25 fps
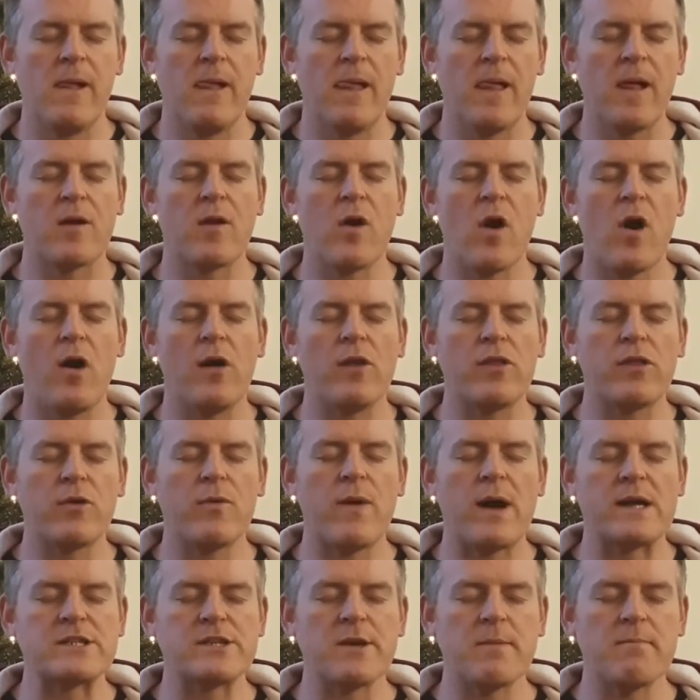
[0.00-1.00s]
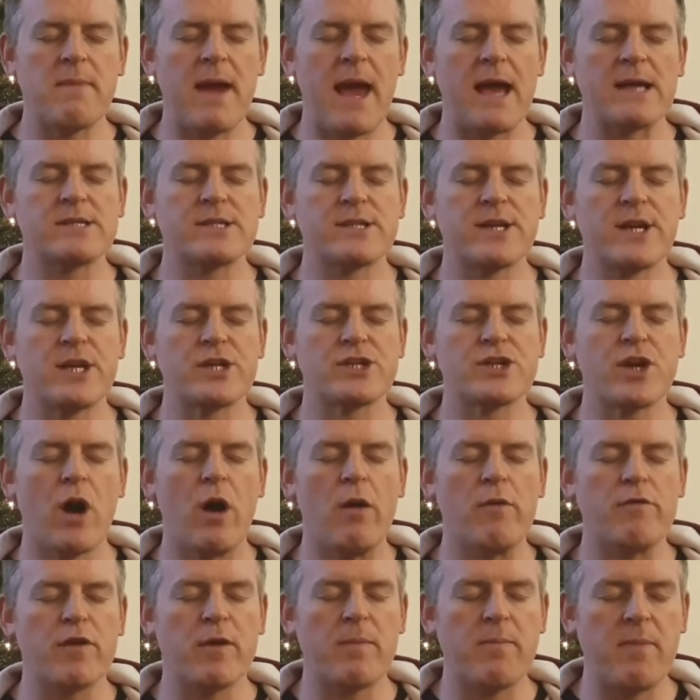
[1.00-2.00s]
a God who has a message
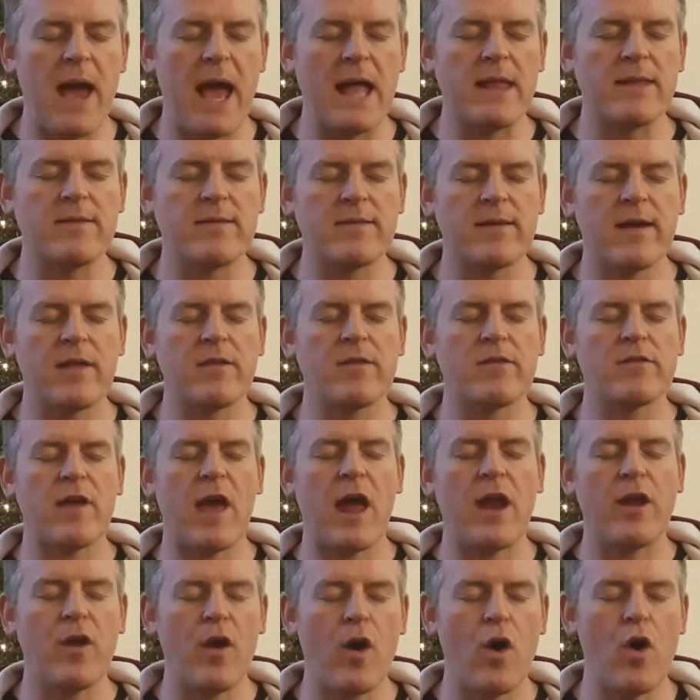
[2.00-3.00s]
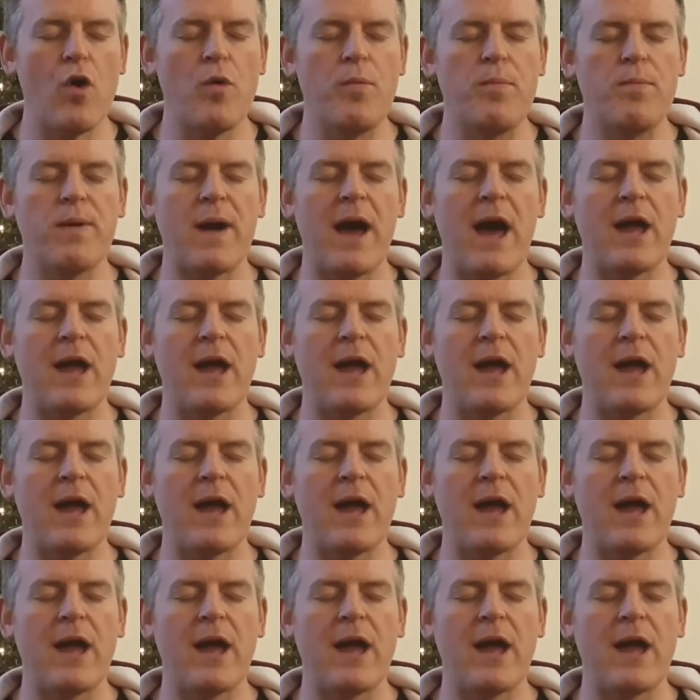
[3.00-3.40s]
of repentance and hope